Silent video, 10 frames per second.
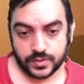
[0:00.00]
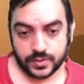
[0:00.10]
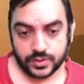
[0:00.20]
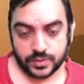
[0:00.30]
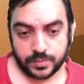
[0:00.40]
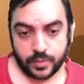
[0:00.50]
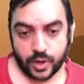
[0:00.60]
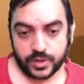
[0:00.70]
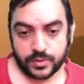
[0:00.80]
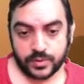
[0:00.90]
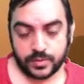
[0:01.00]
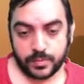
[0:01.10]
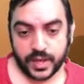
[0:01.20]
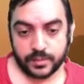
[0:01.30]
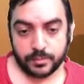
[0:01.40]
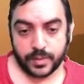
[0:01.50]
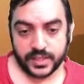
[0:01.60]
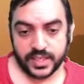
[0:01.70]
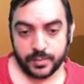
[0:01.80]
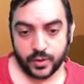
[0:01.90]
spot buy. Buy
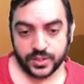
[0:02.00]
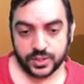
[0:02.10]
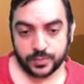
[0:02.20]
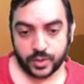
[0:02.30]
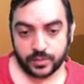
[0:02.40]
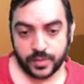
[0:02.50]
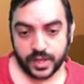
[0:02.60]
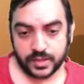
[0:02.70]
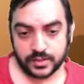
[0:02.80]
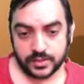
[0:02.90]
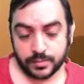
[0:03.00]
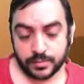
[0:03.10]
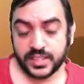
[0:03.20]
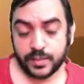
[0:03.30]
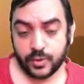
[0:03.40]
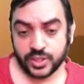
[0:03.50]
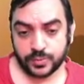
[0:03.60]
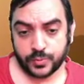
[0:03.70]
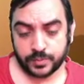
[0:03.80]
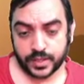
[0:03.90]
the above in spot buy. Buy the above in
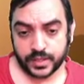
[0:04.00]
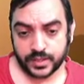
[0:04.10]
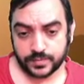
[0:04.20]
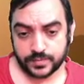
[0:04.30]
spot market.